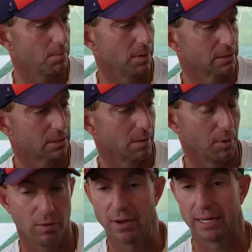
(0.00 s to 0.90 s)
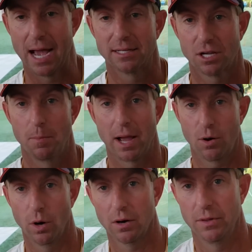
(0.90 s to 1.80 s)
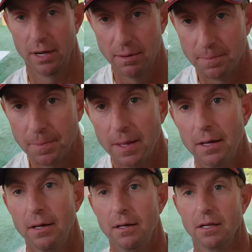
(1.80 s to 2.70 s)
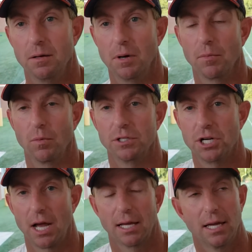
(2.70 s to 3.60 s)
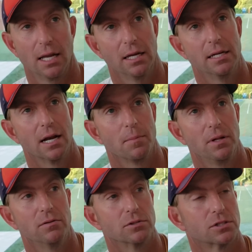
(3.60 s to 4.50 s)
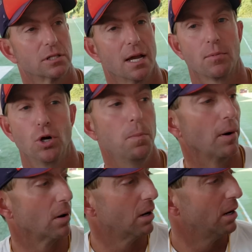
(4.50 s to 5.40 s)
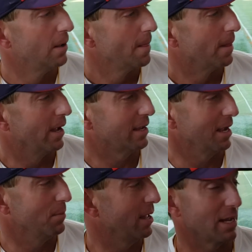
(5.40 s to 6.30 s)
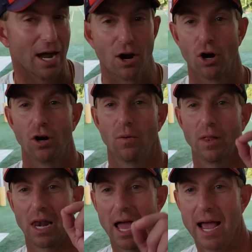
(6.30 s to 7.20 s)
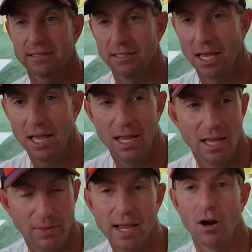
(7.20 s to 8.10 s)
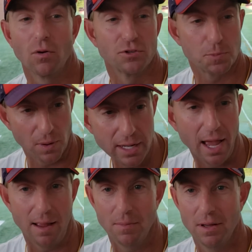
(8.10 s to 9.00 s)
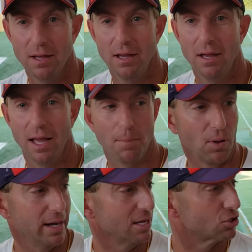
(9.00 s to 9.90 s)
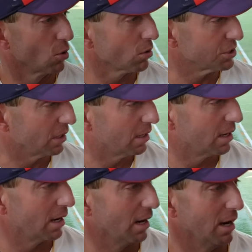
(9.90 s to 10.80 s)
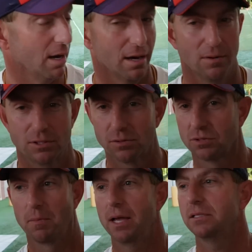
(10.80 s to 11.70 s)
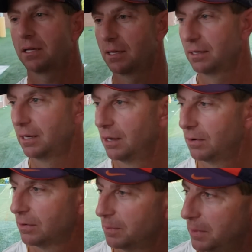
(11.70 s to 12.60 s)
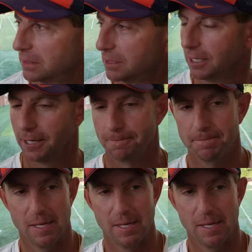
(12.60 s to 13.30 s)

but I mean, we've had guys come back quicker than him. You remember when Chad Kelly and I believe it was Sam Cooper? Yeah. They came. They got hurt on the last day. They got hurt on the spring game, and played against Georgia, uh, which was amazing. You know, but uh,